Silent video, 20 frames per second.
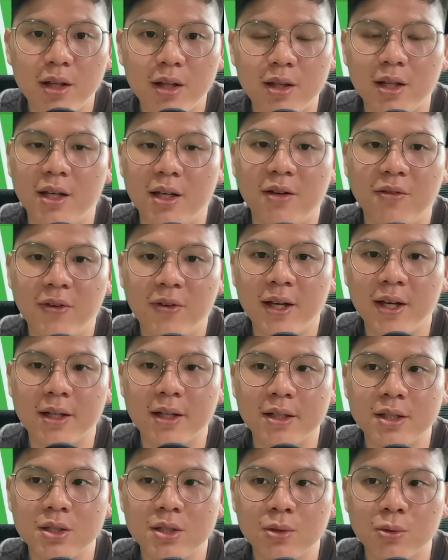the
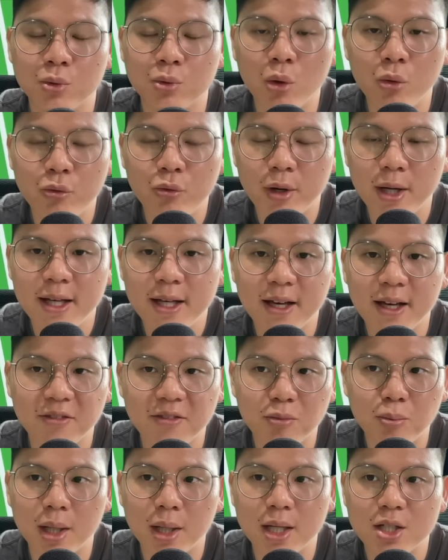defenders who don't really
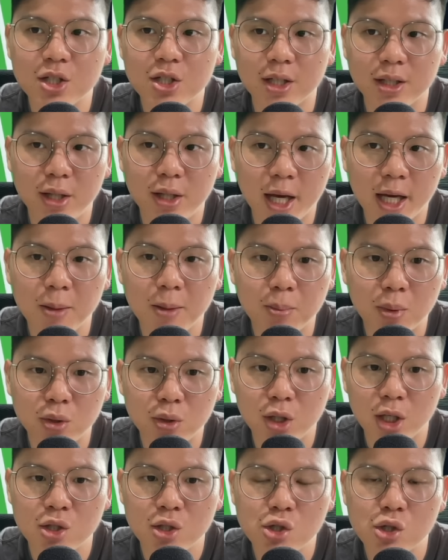have much attacking
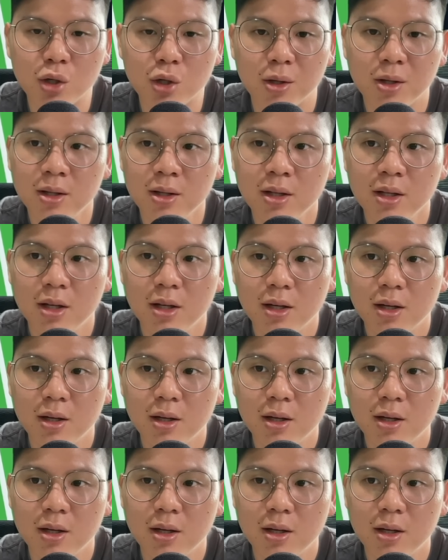potential,